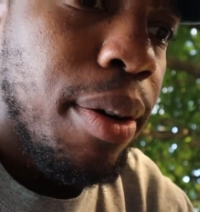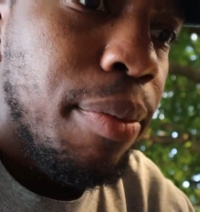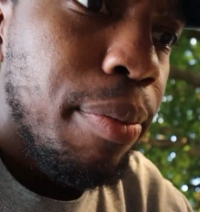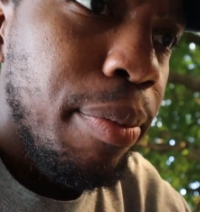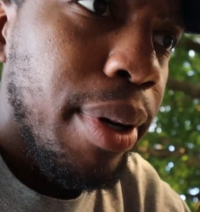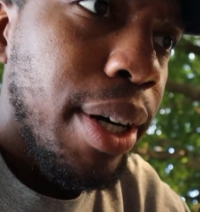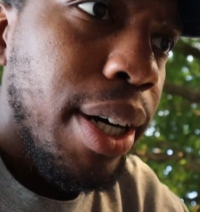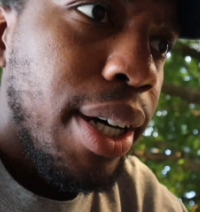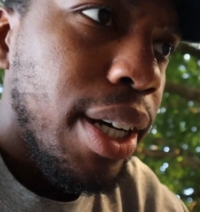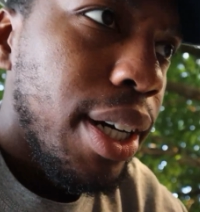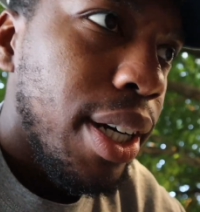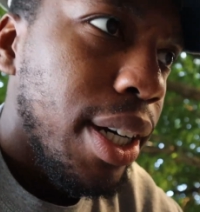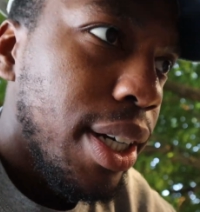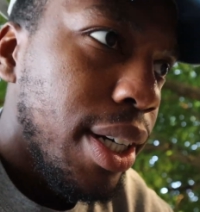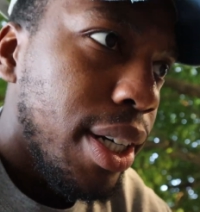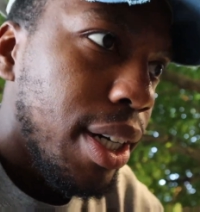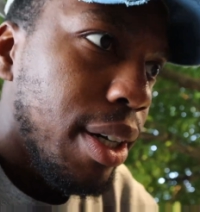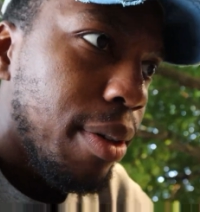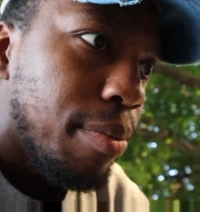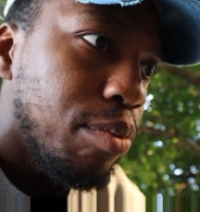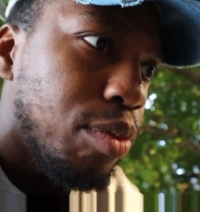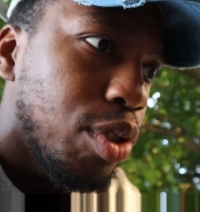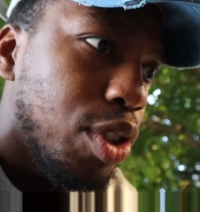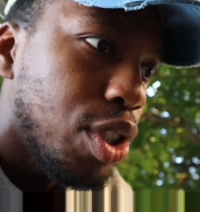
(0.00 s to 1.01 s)
But
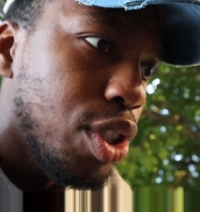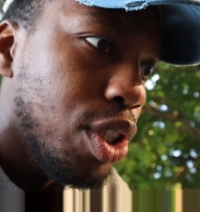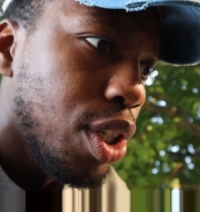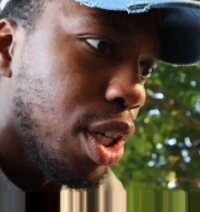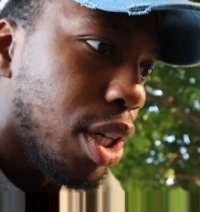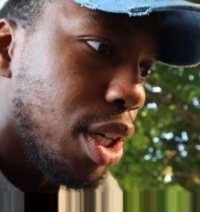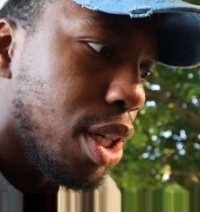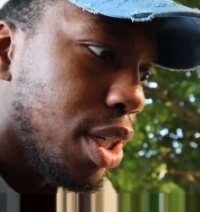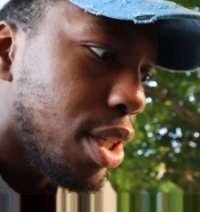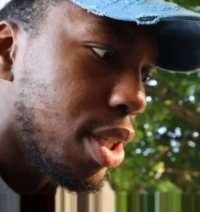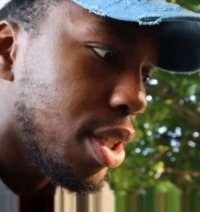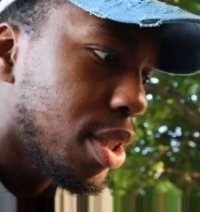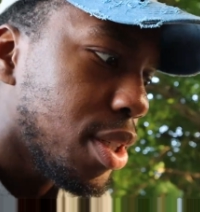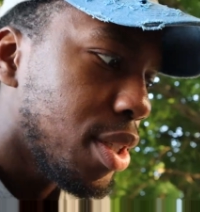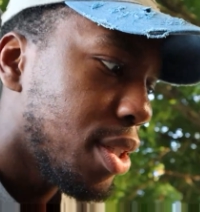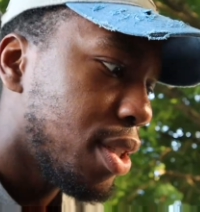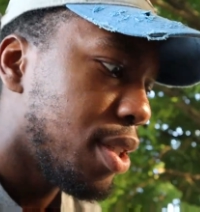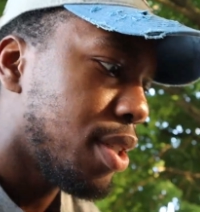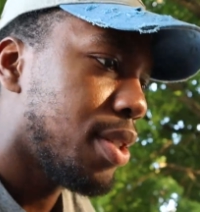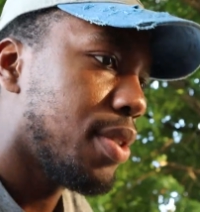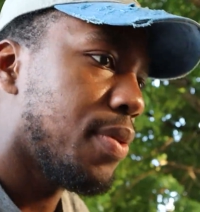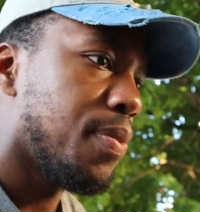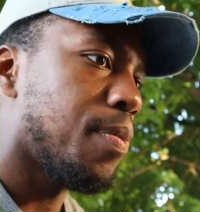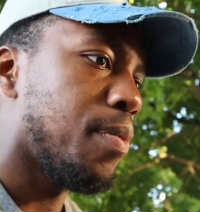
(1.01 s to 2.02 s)
I'm just gonna
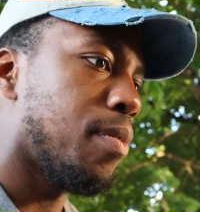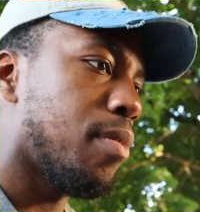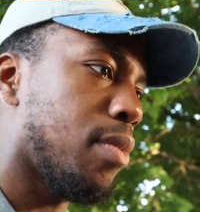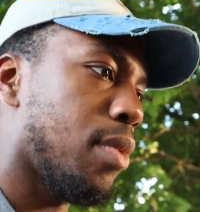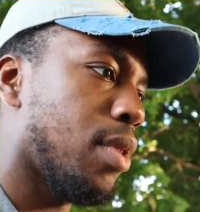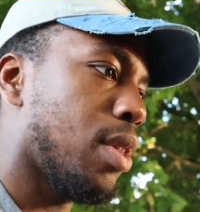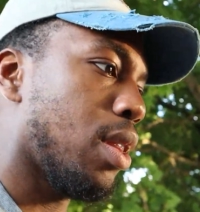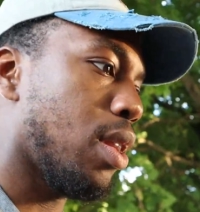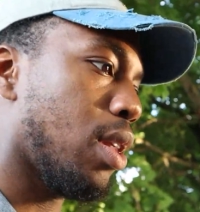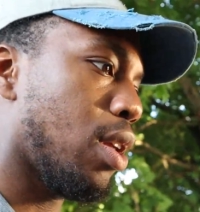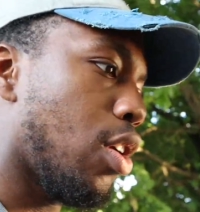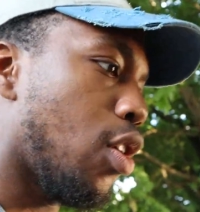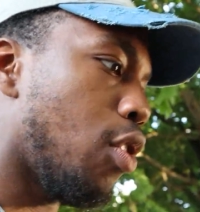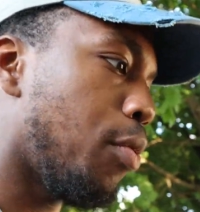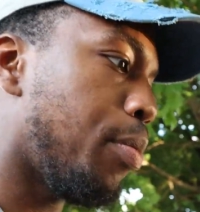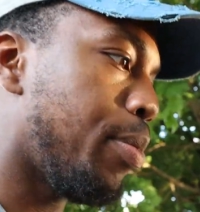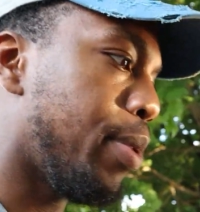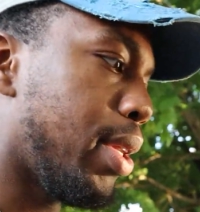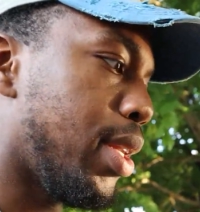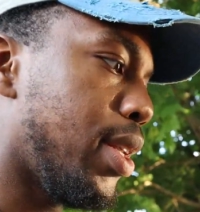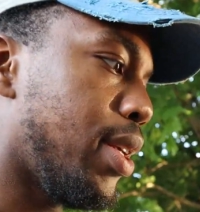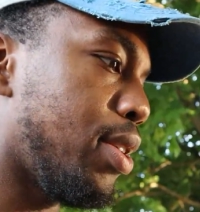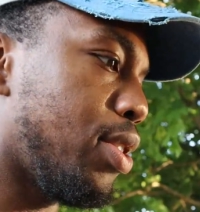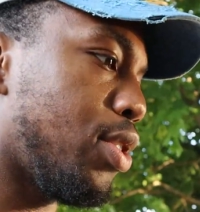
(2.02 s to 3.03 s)

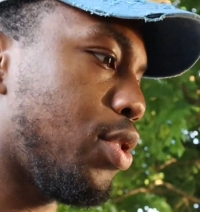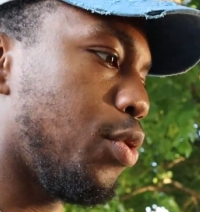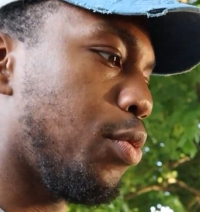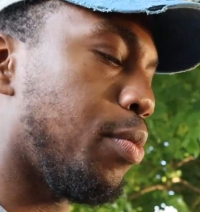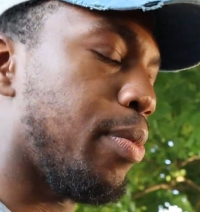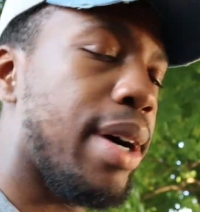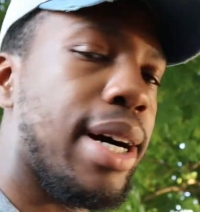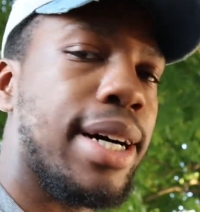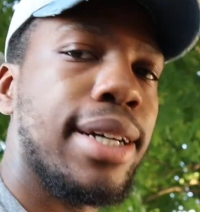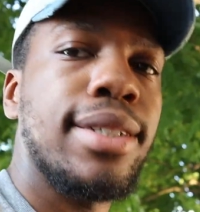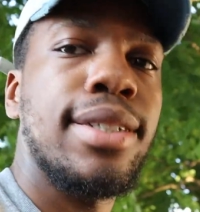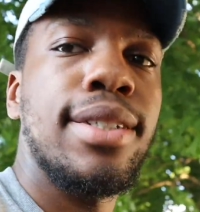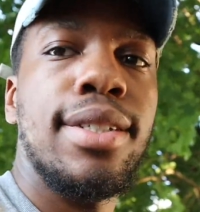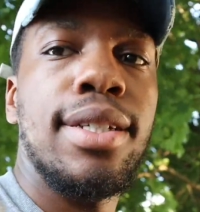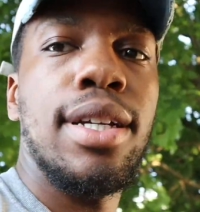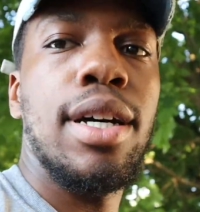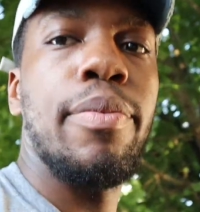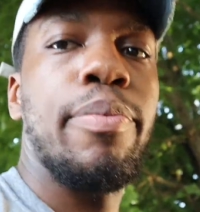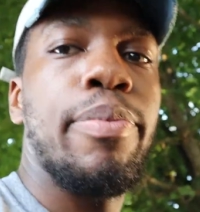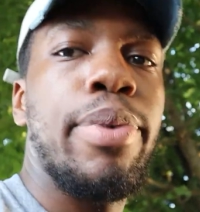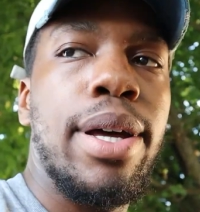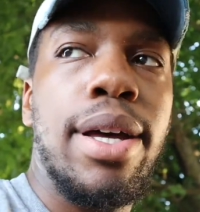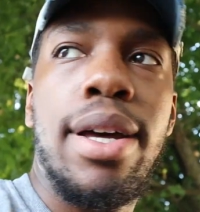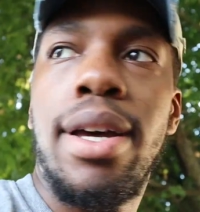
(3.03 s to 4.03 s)
open these two boxes up
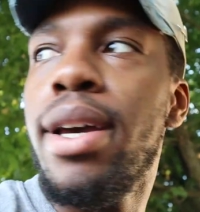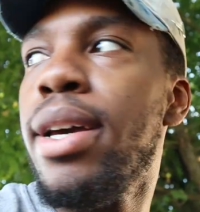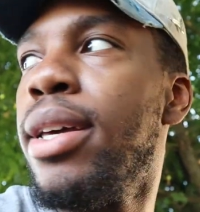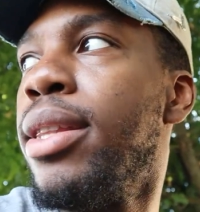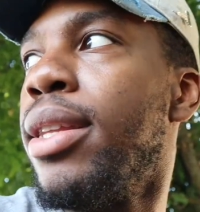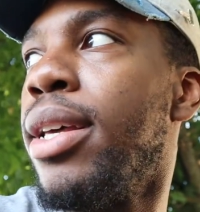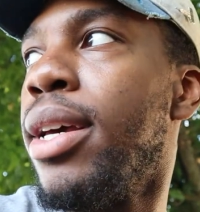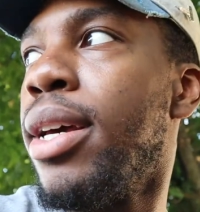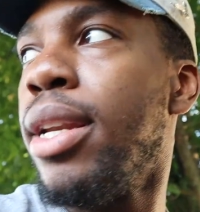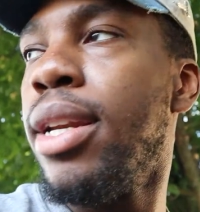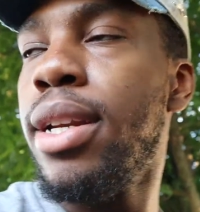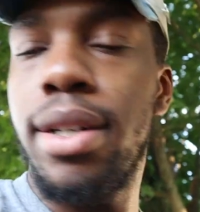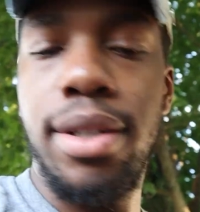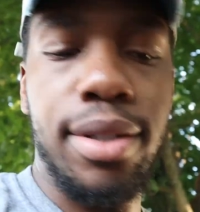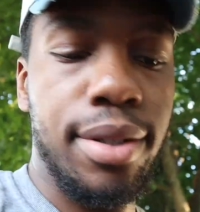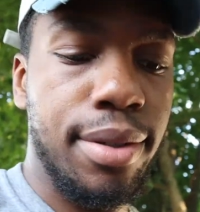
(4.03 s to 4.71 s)
and then